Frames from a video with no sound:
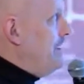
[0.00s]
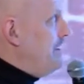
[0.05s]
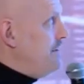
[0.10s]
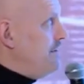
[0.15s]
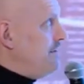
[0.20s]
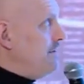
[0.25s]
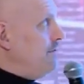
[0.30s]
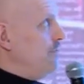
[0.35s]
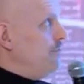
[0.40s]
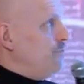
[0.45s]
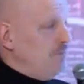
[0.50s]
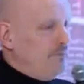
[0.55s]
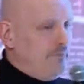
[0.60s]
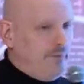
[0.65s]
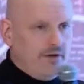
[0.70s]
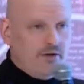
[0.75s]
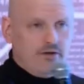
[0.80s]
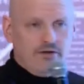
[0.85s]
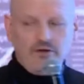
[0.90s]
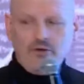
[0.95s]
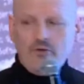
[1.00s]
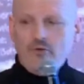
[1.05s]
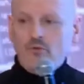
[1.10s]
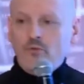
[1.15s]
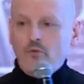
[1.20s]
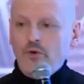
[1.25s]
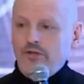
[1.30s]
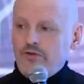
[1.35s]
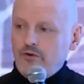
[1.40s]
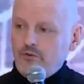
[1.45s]
is to build
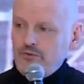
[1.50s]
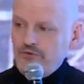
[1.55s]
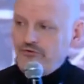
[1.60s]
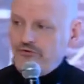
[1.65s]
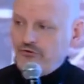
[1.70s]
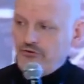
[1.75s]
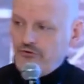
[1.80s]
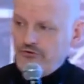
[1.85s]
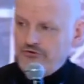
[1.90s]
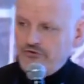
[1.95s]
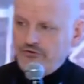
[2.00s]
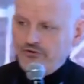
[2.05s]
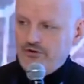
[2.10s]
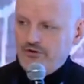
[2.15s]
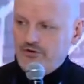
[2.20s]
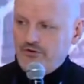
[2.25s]
with open source,